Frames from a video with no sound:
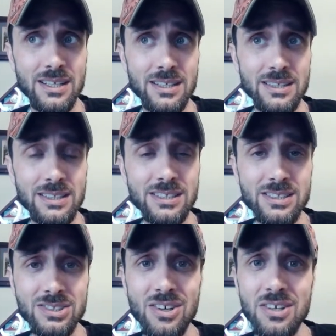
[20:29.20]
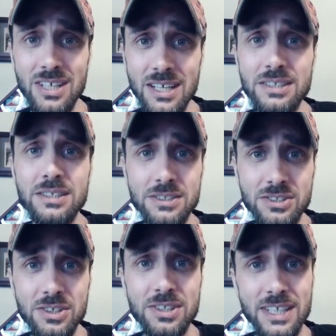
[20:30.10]
This is all kind of
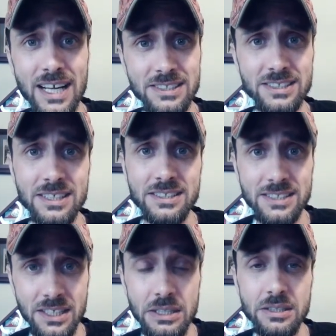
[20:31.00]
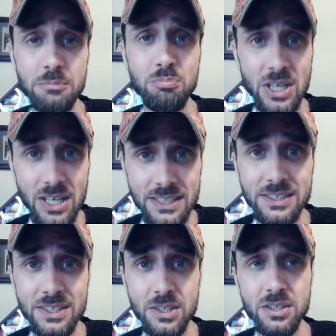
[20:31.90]
concerning as they sit behind
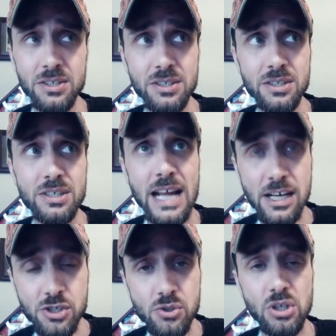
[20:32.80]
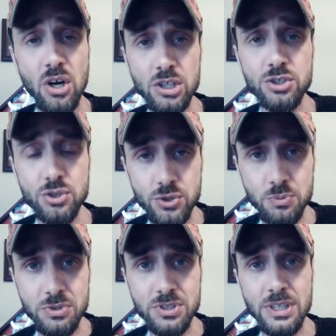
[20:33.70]
their National Guard
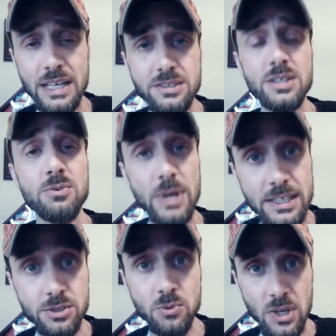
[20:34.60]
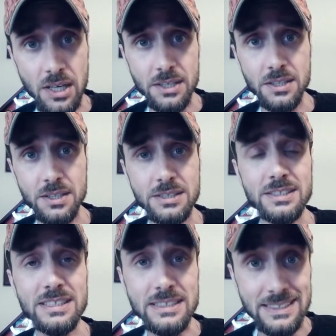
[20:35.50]
troops and their razor wire
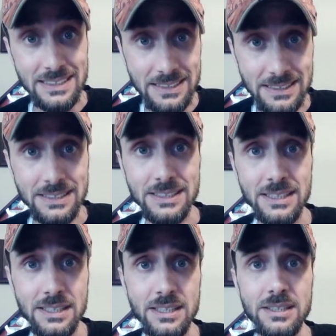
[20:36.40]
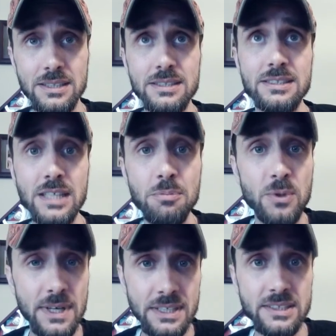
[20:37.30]
in D.C.,
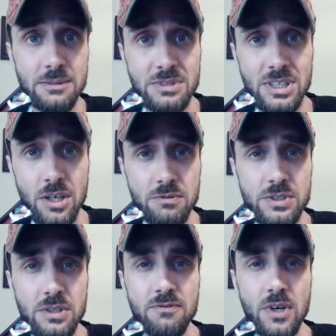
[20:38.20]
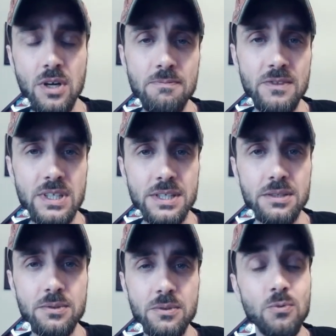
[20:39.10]
separating themselves from
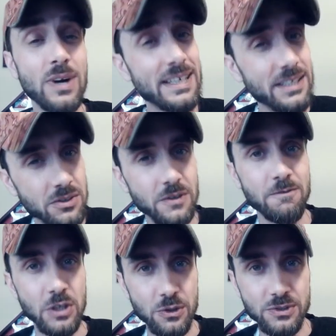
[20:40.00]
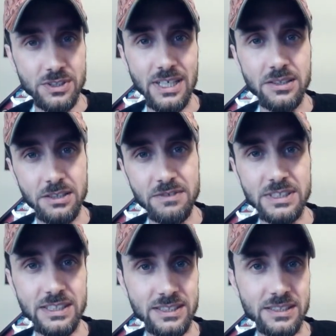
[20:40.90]
the regular folks that live in
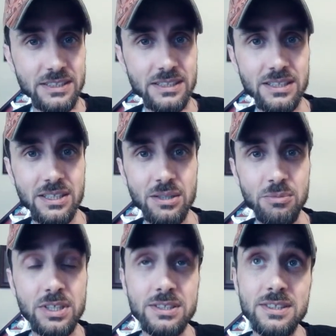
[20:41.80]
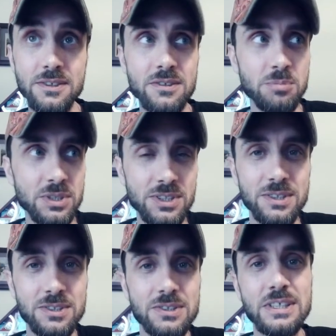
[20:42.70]
D.C. because they're the
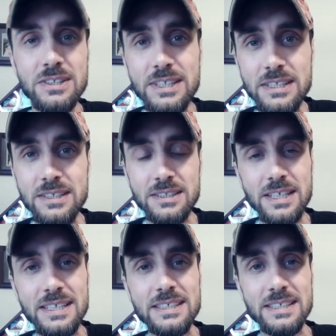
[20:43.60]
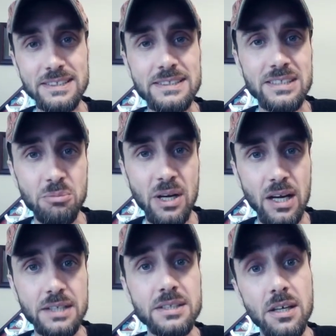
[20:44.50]
political elite and they get to sit
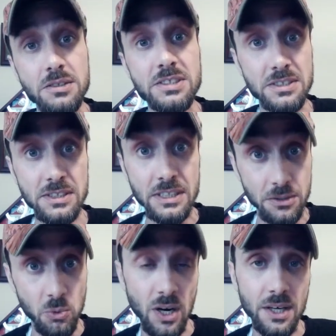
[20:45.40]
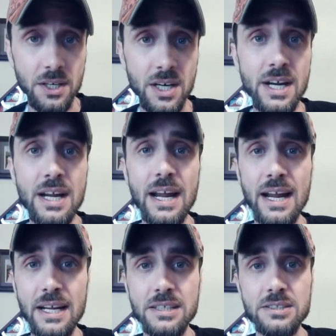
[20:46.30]
behind Constantina wire
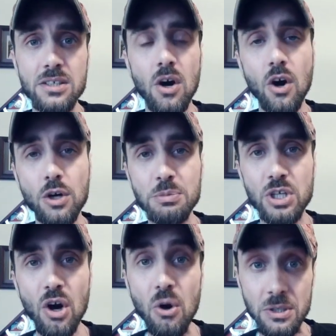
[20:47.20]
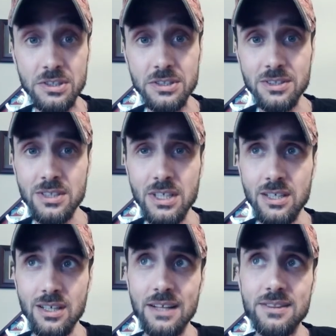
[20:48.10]
and armed guards.
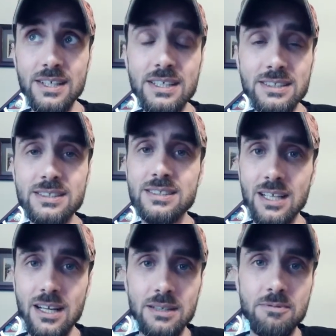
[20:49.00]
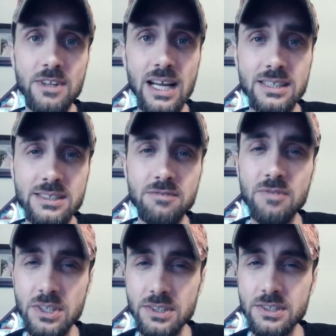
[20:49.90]
I think it's time that
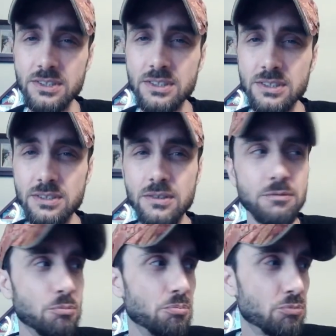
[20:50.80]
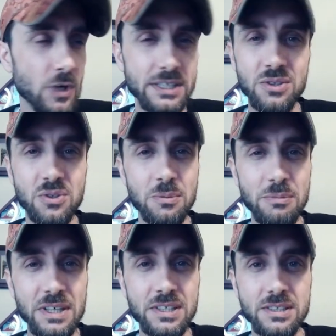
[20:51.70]
civilians, regular
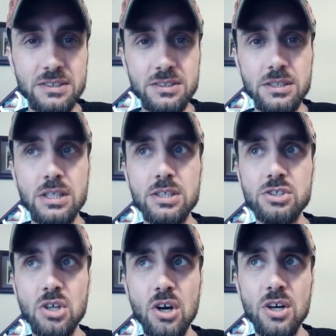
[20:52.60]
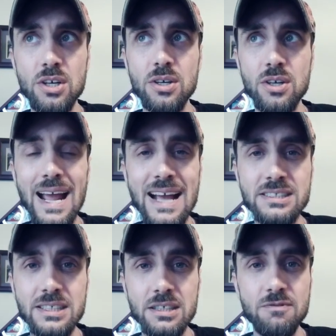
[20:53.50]
Americans, start
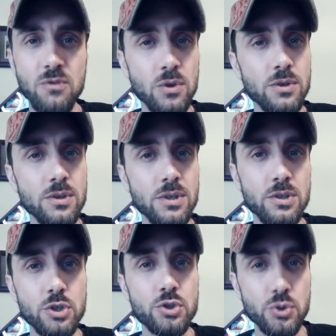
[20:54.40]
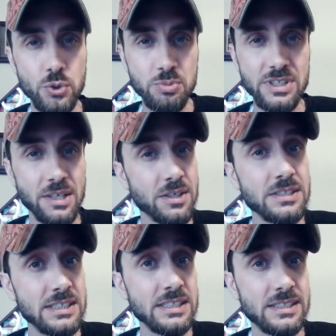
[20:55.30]
asking for the troops that are
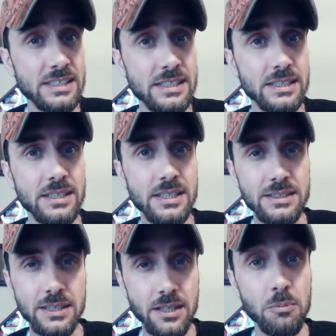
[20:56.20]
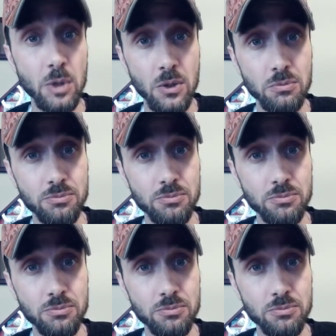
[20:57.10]
in D.C. to come home.